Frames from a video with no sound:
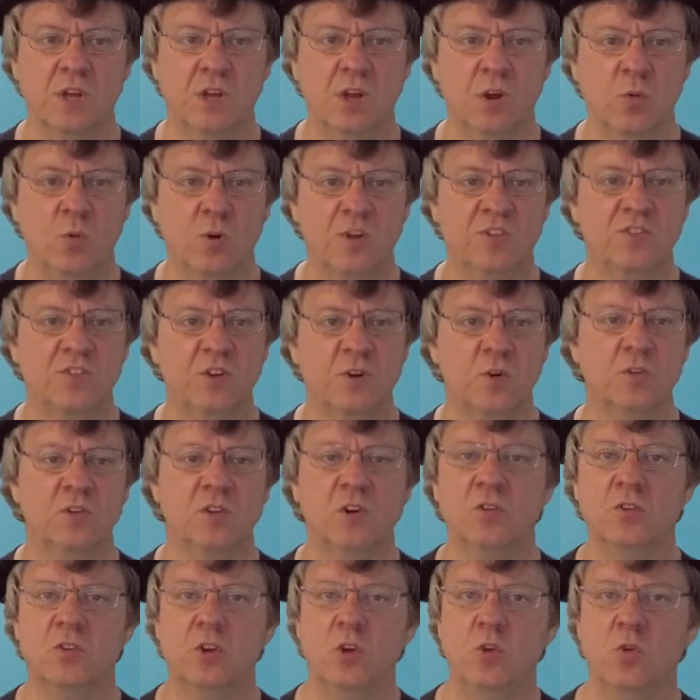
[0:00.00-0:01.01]
We're
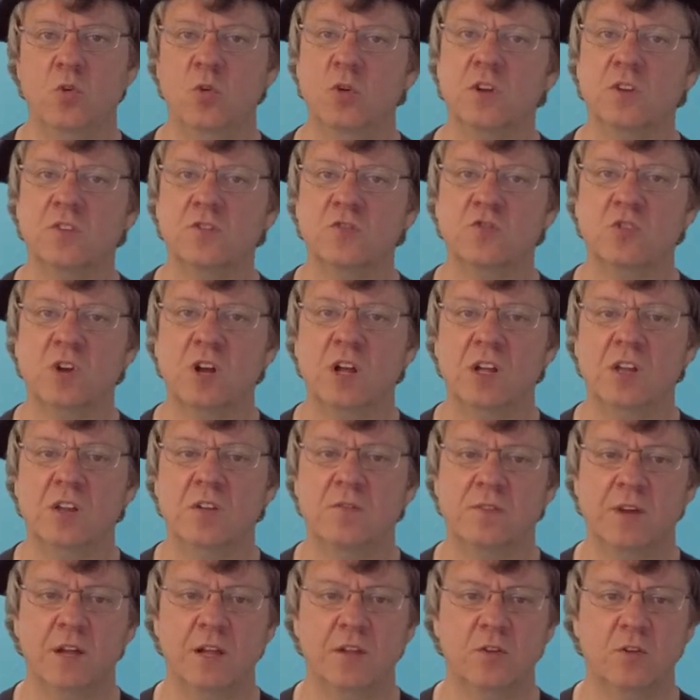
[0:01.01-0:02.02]
sold on good
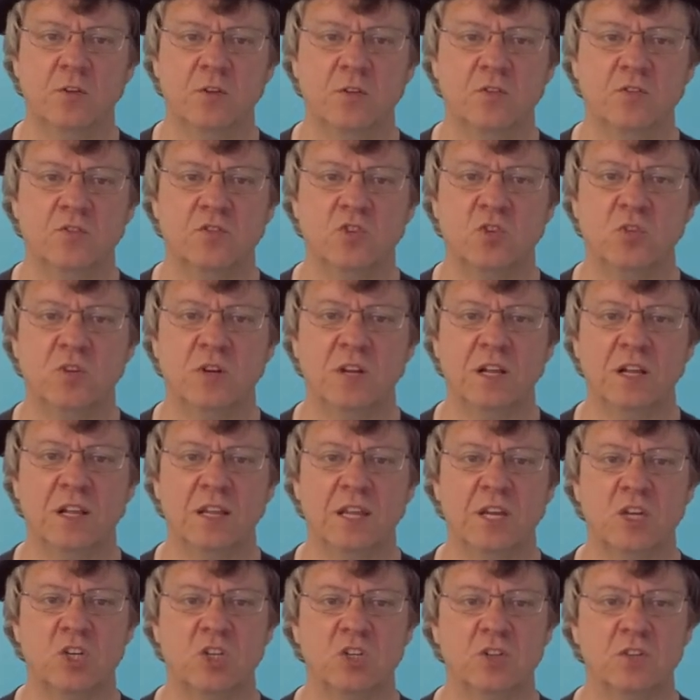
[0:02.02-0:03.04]
Australian values during
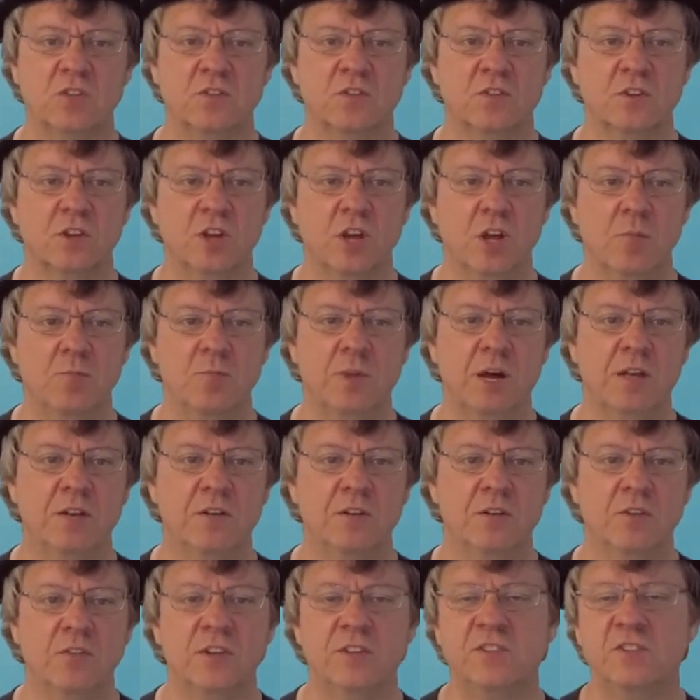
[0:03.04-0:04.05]
elections, but
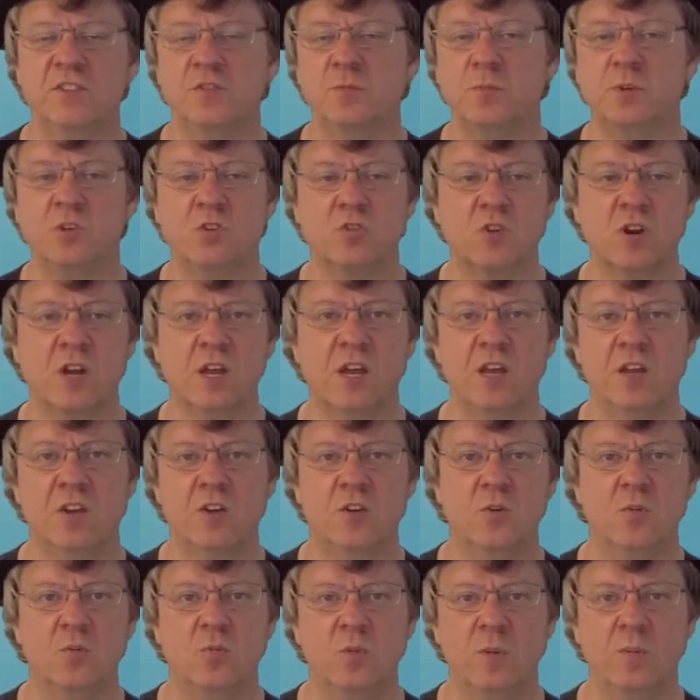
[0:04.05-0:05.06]
this is
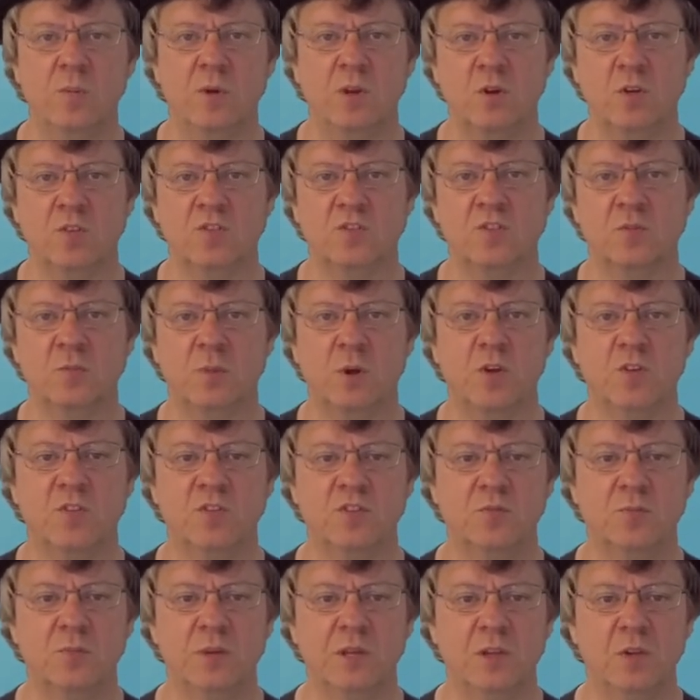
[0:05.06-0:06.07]
betrayed when we're not
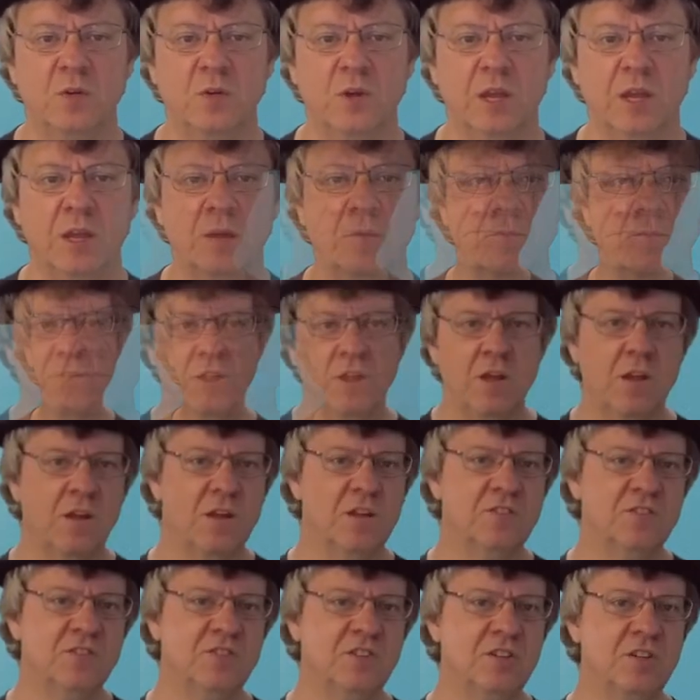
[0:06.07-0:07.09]
supposed to be looking.
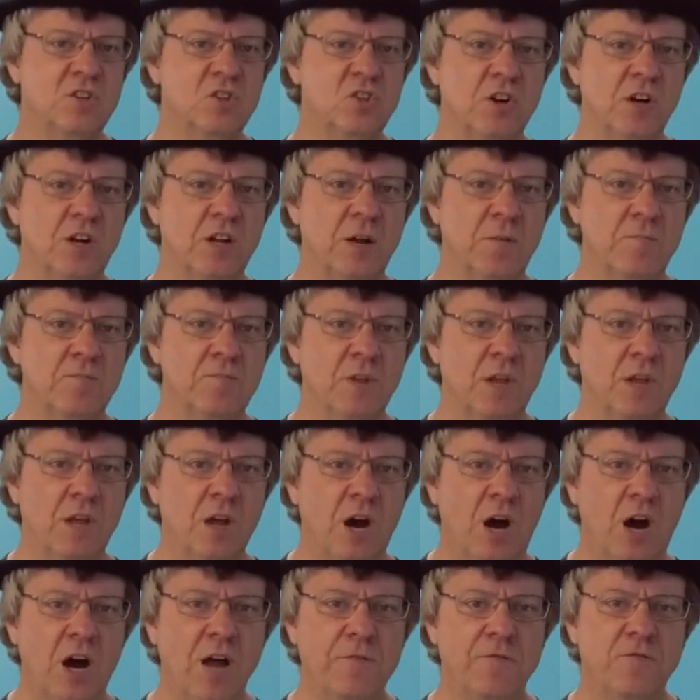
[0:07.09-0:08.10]
Consider China.
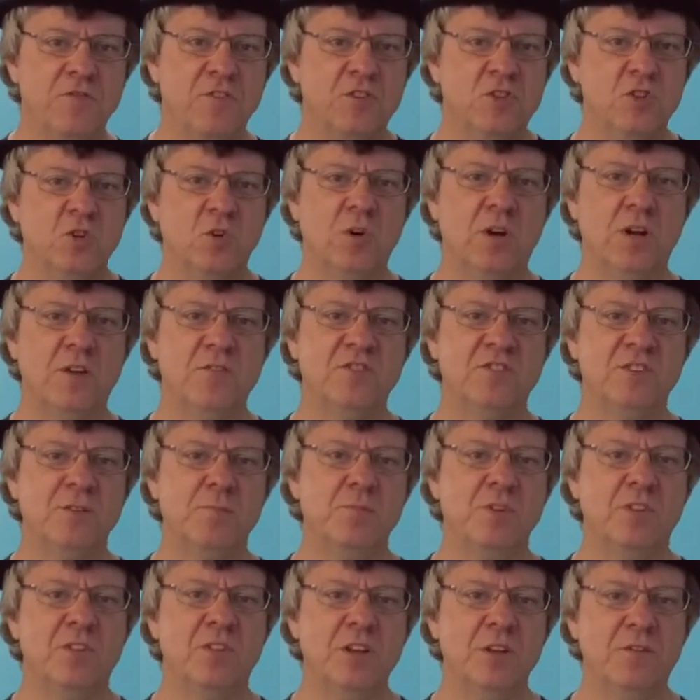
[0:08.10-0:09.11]
I for sure have
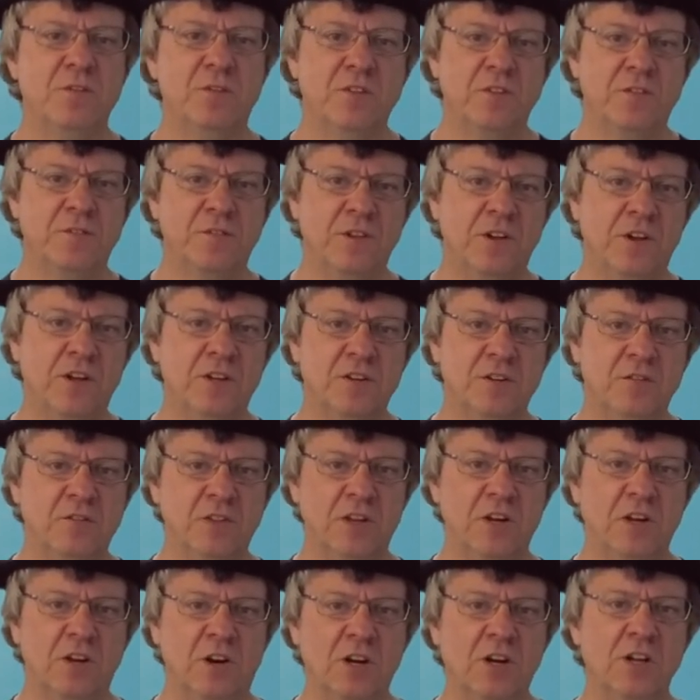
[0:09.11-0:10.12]
sympathy for the plight of
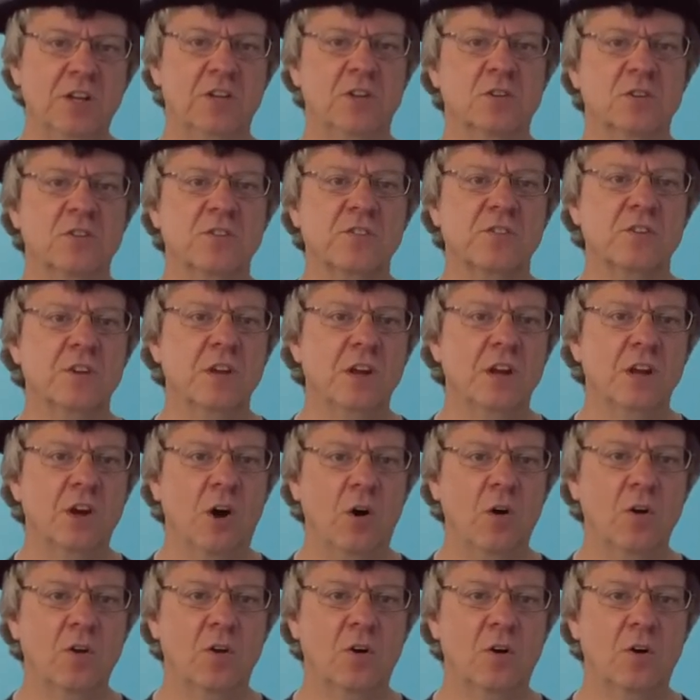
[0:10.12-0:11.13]
the Uyghurs,
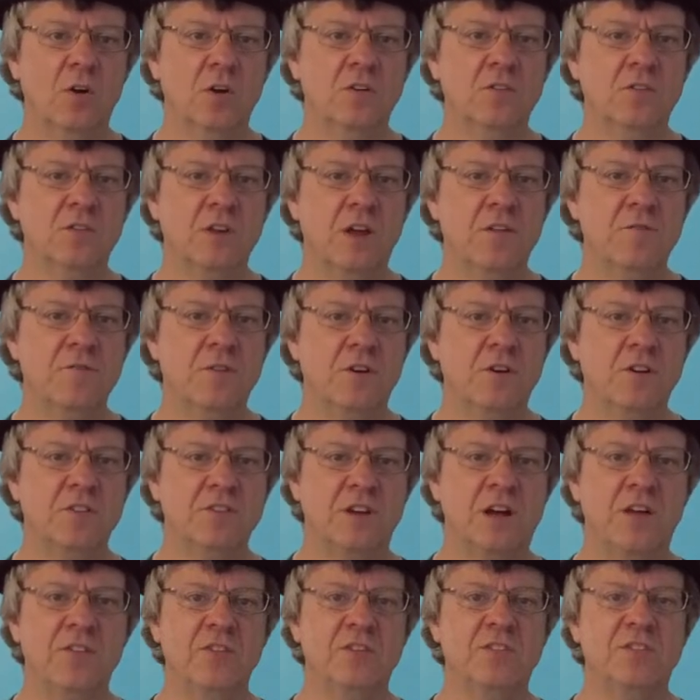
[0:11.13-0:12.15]
Hong Kongers and various
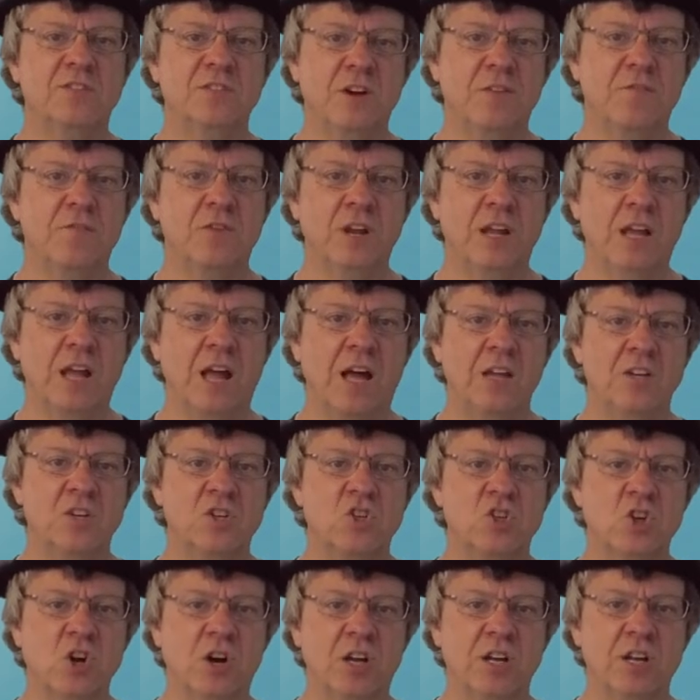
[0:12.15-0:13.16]
others suffering under
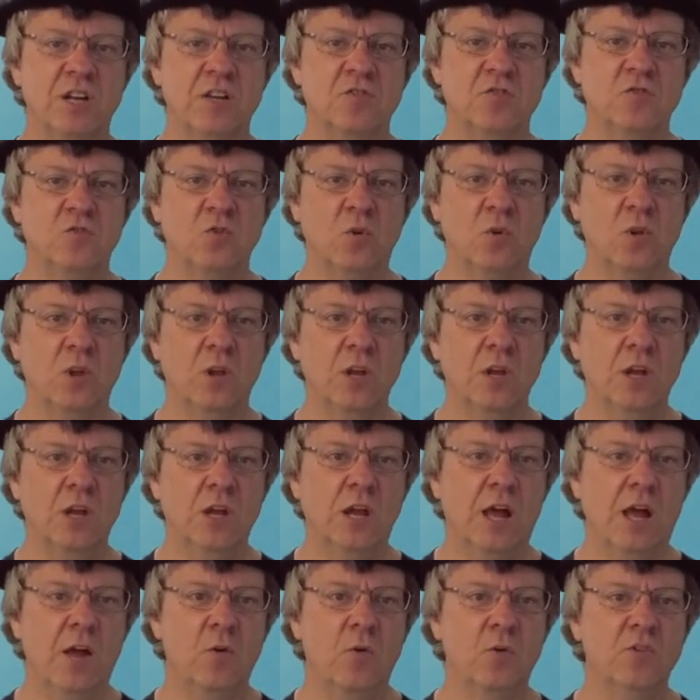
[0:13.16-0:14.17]
Chinese rule,
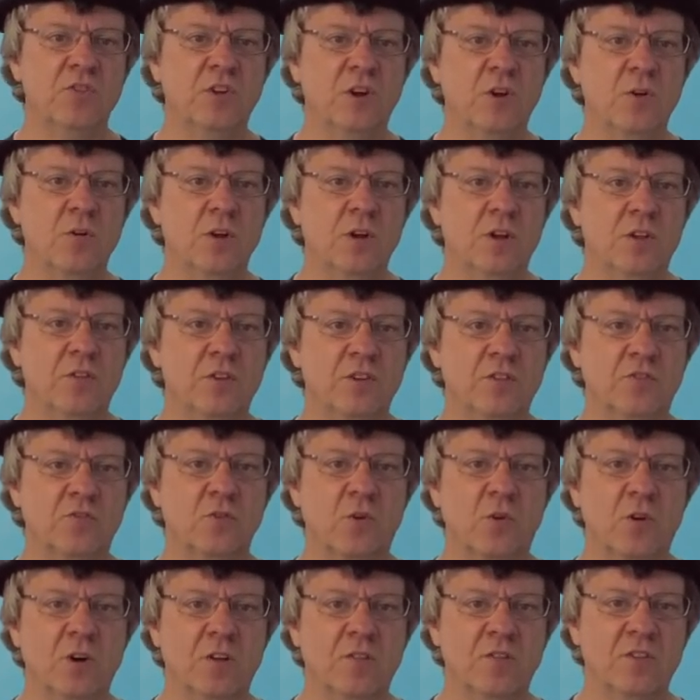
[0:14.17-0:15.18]
and also the
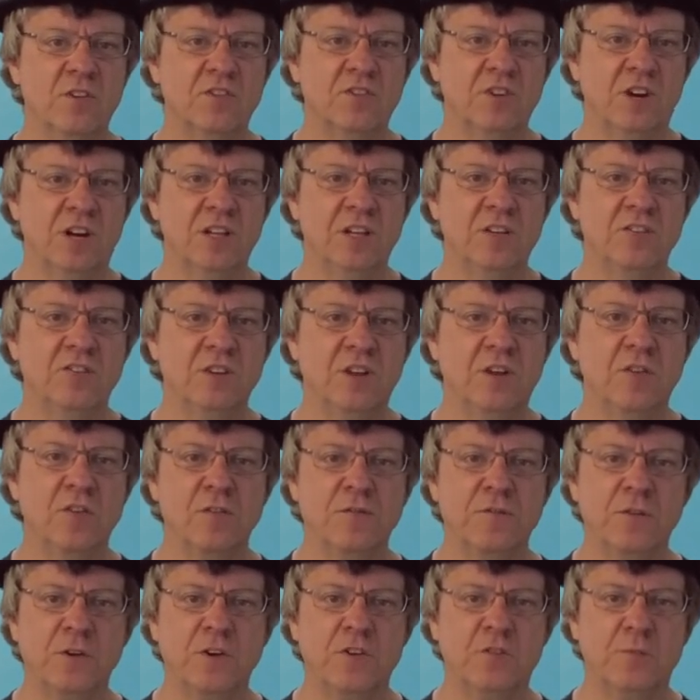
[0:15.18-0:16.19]
story of the silencing of the
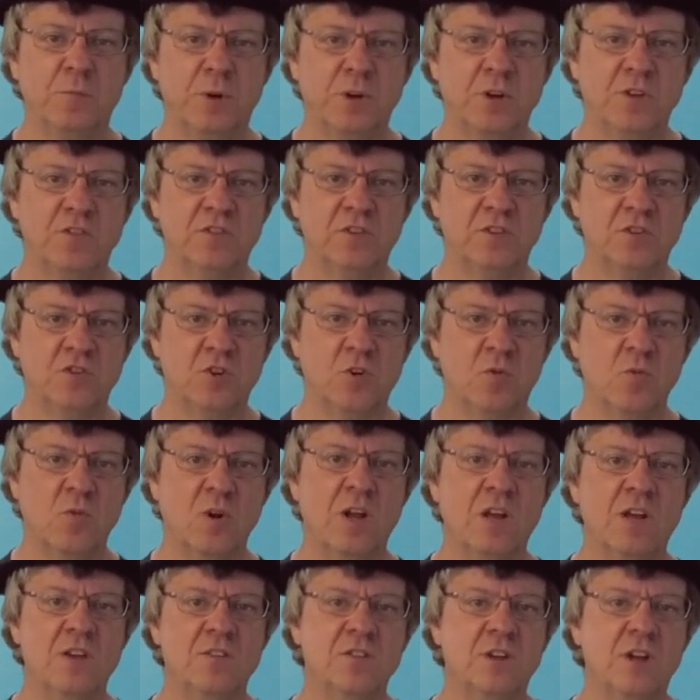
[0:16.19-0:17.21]
first person to
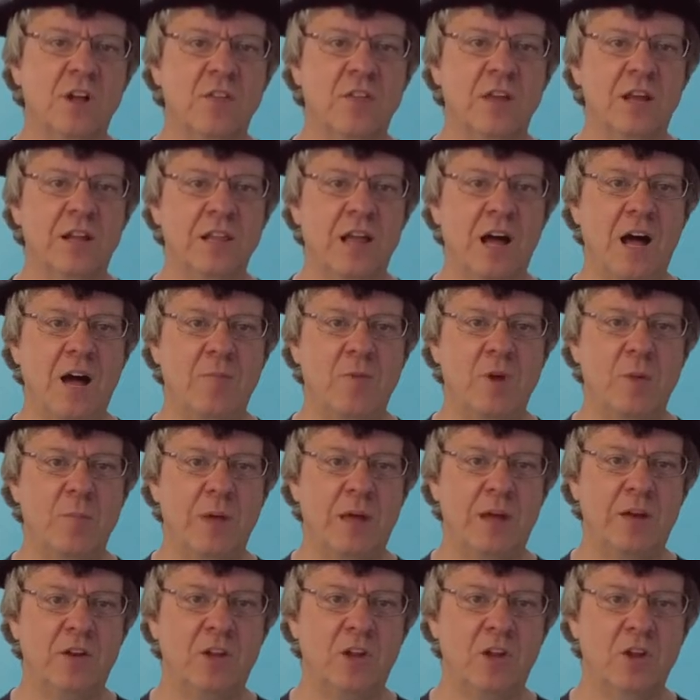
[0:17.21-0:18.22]
raise the alarm
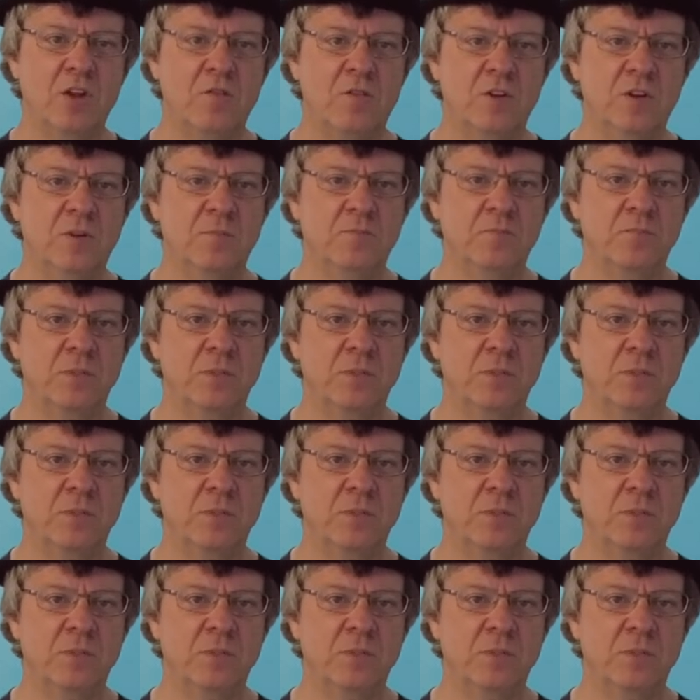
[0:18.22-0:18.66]
about COVID.